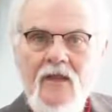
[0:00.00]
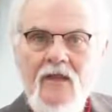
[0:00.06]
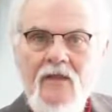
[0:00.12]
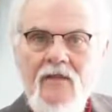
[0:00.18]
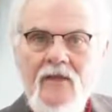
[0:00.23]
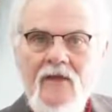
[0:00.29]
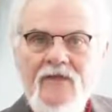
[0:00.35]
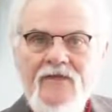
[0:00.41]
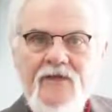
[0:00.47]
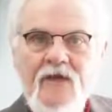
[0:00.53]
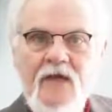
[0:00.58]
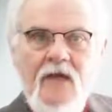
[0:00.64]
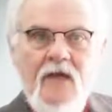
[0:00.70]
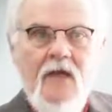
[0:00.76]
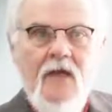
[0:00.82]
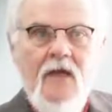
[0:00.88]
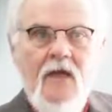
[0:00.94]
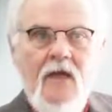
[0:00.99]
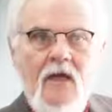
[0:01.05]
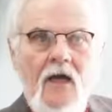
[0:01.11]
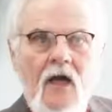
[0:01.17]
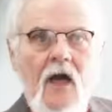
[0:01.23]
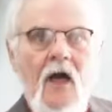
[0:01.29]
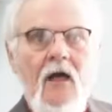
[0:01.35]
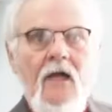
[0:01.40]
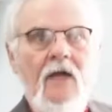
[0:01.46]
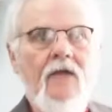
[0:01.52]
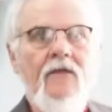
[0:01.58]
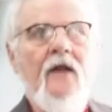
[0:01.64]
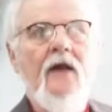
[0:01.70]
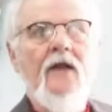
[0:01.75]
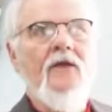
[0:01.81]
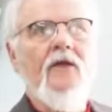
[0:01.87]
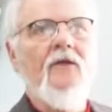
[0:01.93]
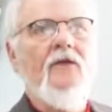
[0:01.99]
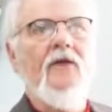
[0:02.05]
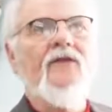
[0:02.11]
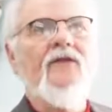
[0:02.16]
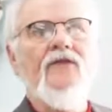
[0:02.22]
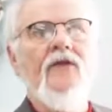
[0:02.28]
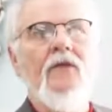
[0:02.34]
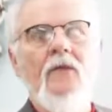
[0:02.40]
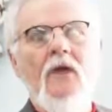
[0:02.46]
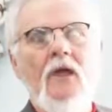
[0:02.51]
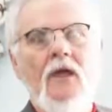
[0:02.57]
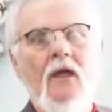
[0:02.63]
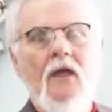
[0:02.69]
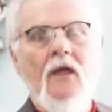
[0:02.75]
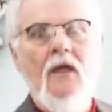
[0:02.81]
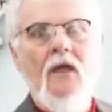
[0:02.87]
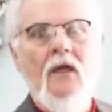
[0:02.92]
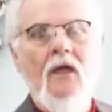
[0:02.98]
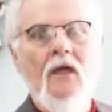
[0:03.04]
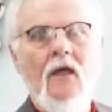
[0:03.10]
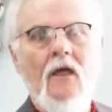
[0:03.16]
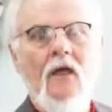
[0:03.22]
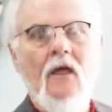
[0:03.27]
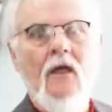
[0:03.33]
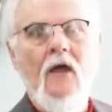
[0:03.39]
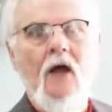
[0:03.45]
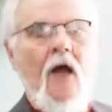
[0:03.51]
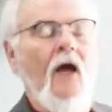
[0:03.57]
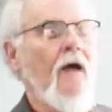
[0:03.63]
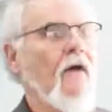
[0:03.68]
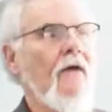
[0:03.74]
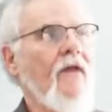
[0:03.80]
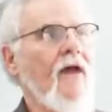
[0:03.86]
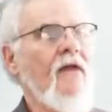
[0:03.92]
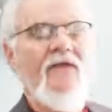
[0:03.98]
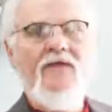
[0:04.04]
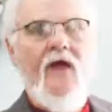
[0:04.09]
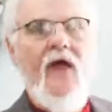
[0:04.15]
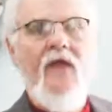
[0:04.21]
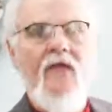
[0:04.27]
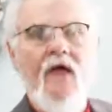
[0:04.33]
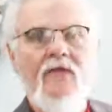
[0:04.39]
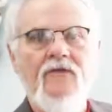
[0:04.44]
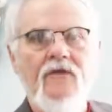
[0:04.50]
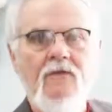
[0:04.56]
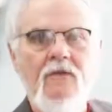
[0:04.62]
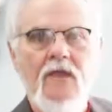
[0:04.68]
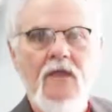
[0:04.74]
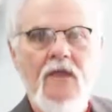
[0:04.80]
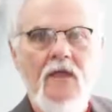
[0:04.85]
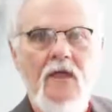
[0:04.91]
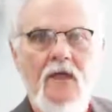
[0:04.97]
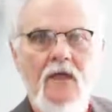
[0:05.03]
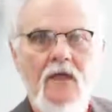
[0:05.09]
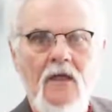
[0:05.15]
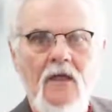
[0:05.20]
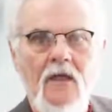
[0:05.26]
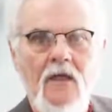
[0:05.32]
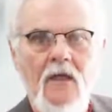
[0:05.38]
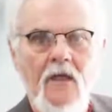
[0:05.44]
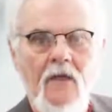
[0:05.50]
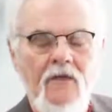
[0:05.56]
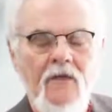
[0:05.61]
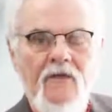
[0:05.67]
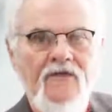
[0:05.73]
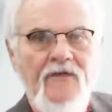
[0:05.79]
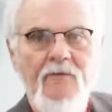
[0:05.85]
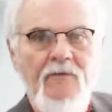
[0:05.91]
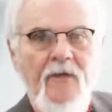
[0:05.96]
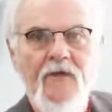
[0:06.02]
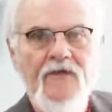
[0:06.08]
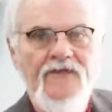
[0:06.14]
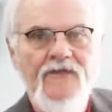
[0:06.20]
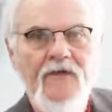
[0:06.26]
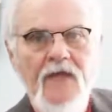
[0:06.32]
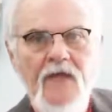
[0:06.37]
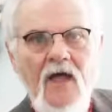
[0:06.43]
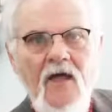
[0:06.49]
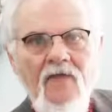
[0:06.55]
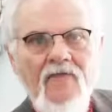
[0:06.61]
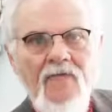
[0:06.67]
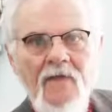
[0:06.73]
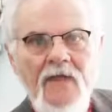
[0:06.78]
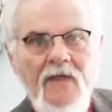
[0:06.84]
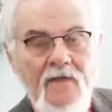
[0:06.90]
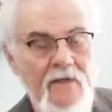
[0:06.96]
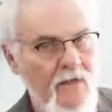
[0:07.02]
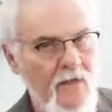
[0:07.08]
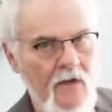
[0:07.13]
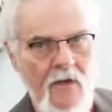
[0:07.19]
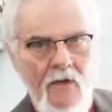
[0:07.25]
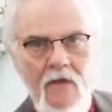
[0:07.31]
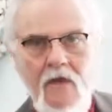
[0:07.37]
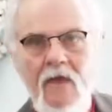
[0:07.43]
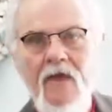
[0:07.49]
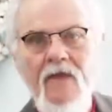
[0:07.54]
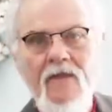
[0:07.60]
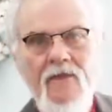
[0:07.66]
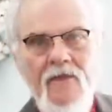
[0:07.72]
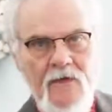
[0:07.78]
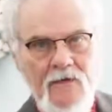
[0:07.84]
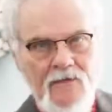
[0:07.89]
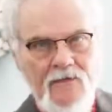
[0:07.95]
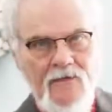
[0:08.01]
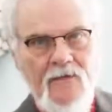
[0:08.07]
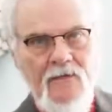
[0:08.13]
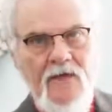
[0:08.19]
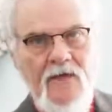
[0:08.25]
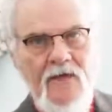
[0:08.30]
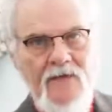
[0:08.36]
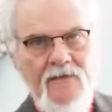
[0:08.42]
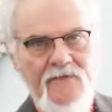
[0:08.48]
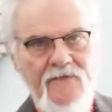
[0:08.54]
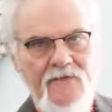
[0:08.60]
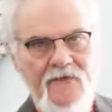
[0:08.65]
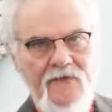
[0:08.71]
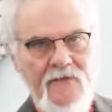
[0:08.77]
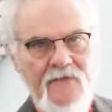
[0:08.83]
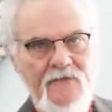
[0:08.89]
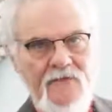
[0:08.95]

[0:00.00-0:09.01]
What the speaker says: they say, how could they do this to me? How could they say that to me? They're supposed to love me. There's the mindset.